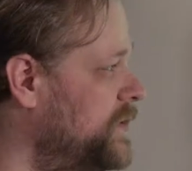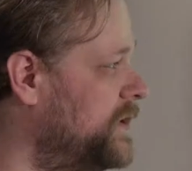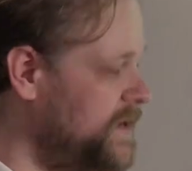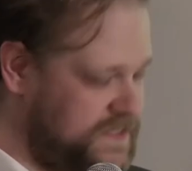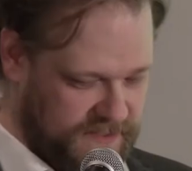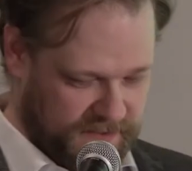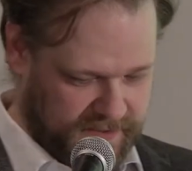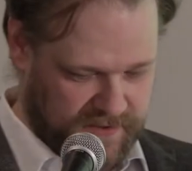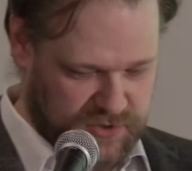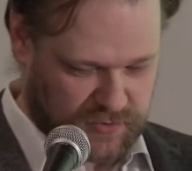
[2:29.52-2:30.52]
who
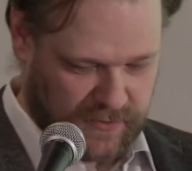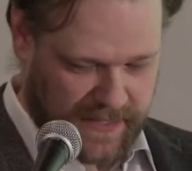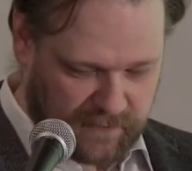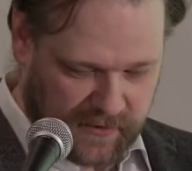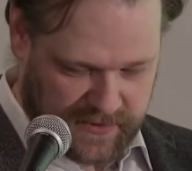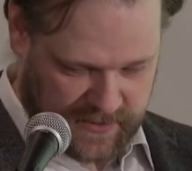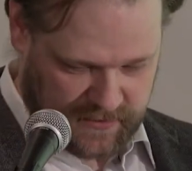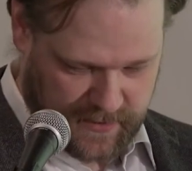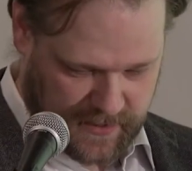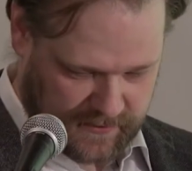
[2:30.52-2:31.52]
increasingly control
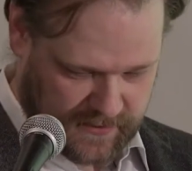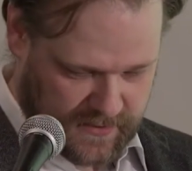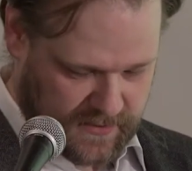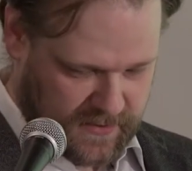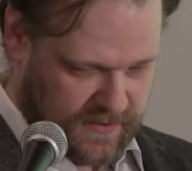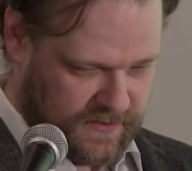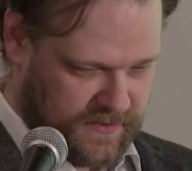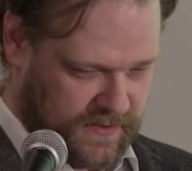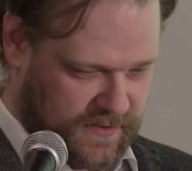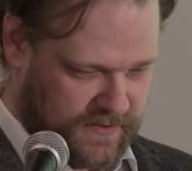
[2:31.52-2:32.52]
everything about
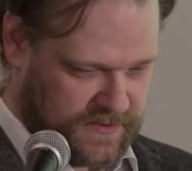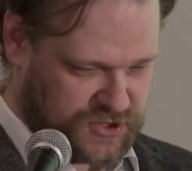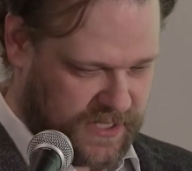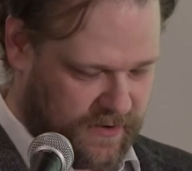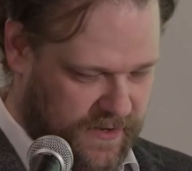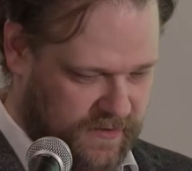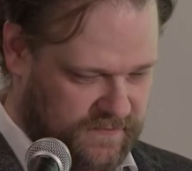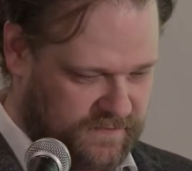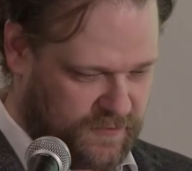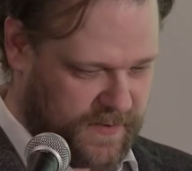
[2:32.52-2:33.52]
the, the sharing
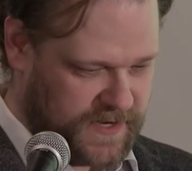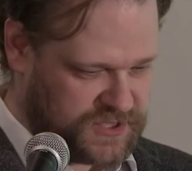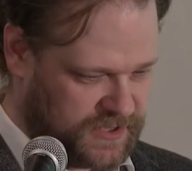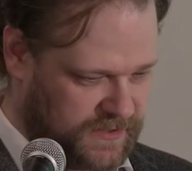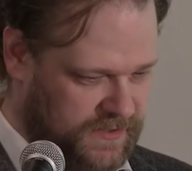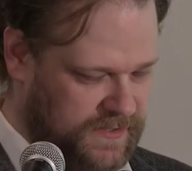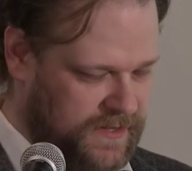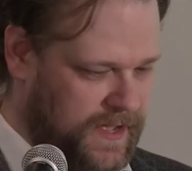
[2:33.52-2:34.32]
of information.